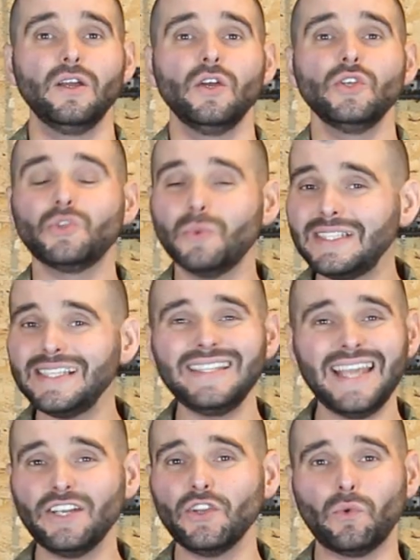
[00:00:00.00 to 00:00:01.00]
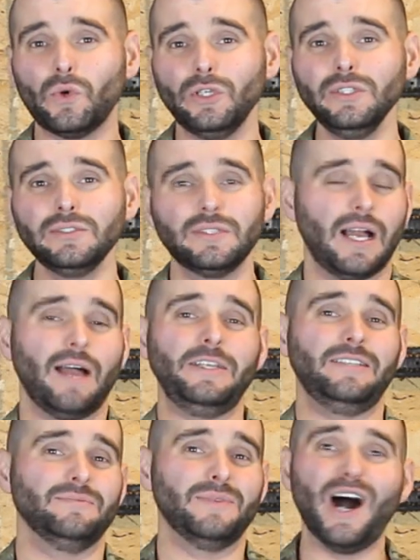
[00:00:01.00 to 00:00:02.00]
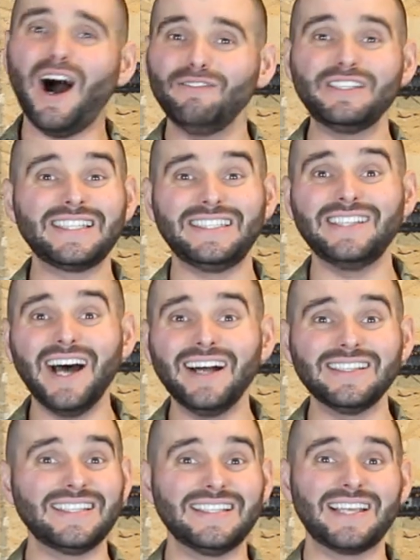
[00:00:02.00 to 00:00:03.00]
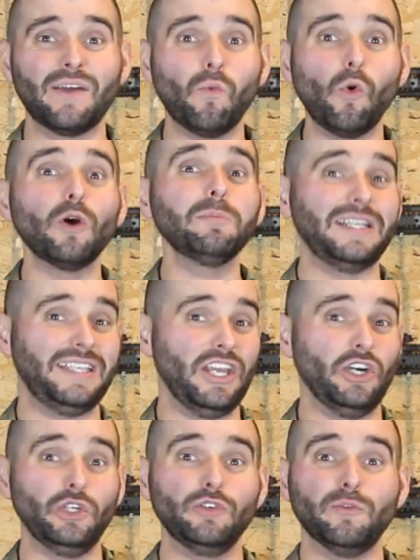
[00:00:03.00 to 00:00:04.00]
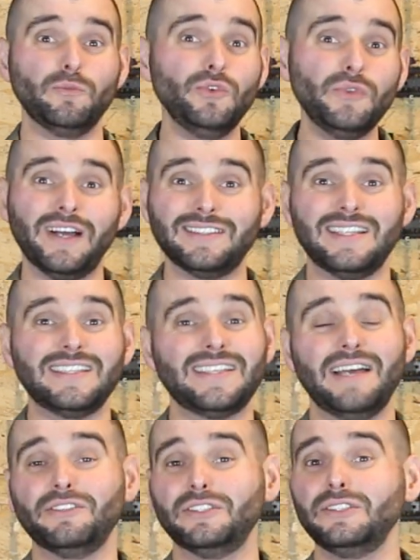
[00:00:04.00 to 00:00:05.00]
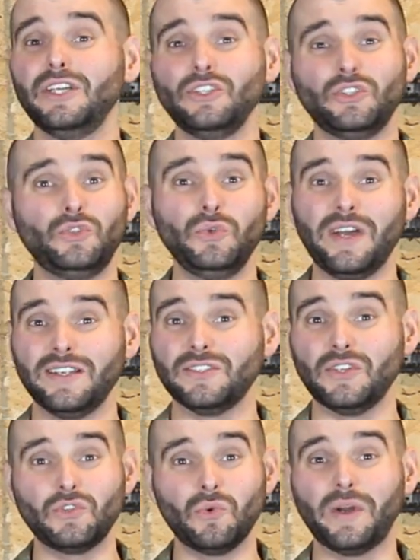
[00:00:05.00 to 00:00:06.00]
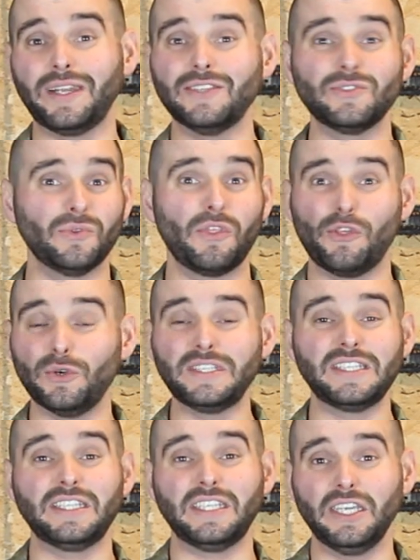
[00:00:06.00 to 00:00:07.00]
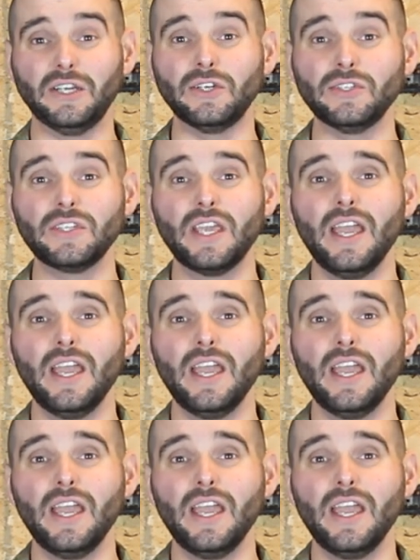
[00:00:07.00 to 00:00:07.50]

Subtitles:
So was this the end of the world? I mean, obviously not, since I wore a plate carrier from 2007 to 2020, so 13 years.